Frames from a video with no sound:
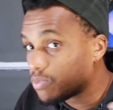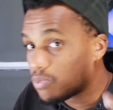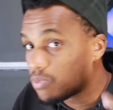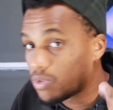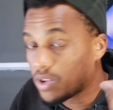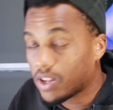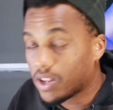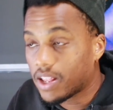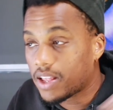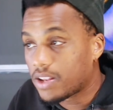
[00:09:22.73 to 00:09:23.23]

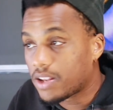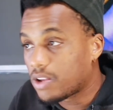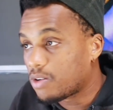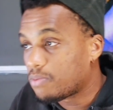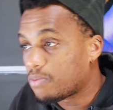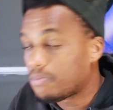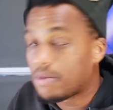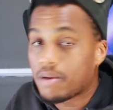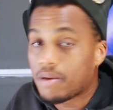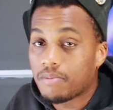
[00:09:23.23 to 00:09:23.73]
what I
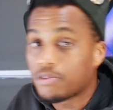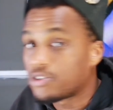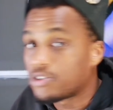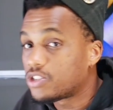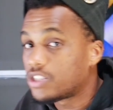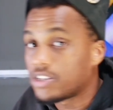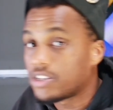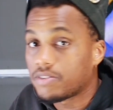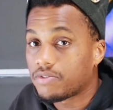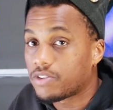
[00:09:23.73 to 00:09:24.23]
know
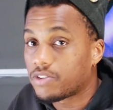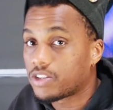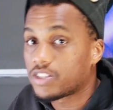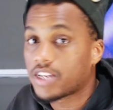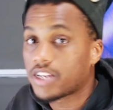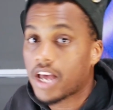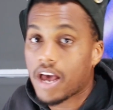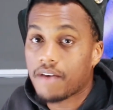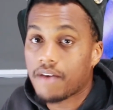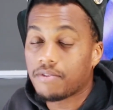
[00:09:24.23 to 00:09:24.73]
membership
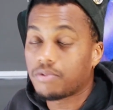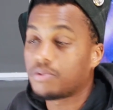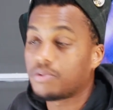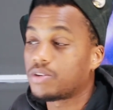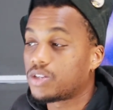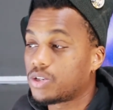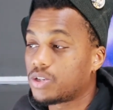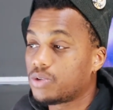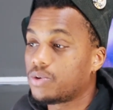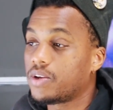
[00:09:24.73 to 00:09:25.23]
version, however you
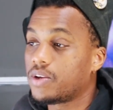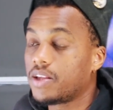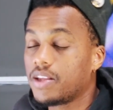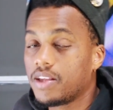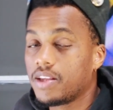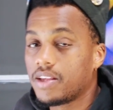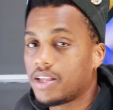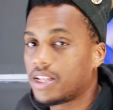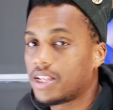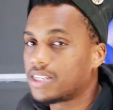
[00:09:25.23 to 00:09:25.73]
want to do it,
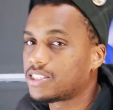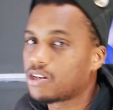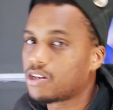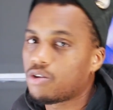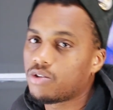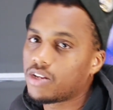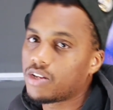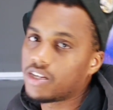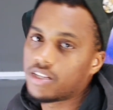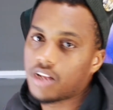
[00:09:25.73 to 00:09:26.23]
and it's
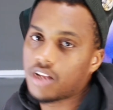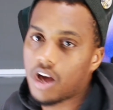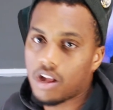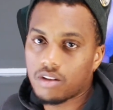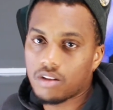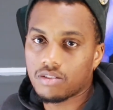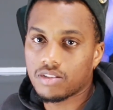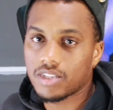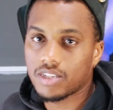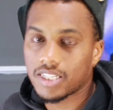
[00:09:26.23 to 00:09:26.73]
only $1.
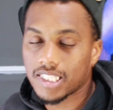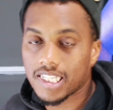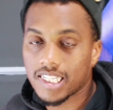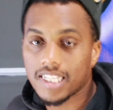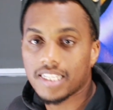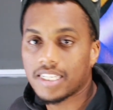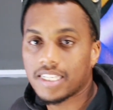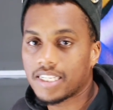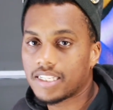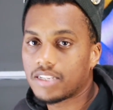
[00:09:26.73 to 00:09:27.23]
Because like I
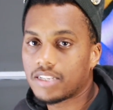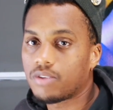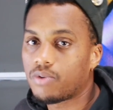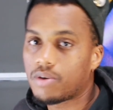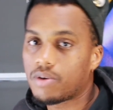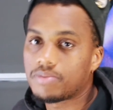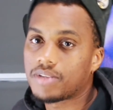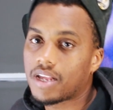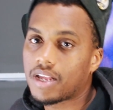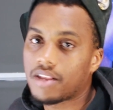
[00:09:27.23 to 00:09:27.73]
said, the
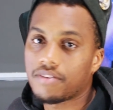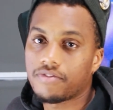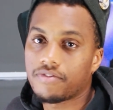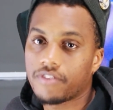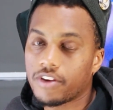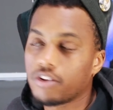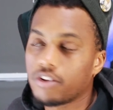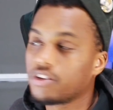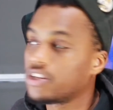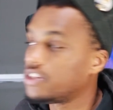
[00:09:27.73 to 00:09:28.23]
website is
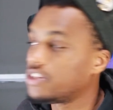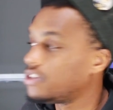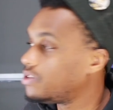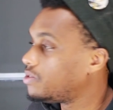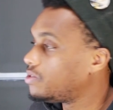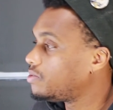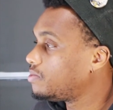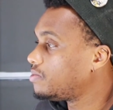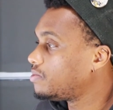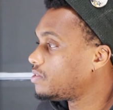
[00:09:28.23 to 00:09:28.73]
fairly
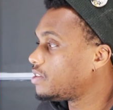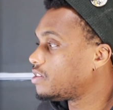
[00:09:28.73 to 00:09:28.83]
new.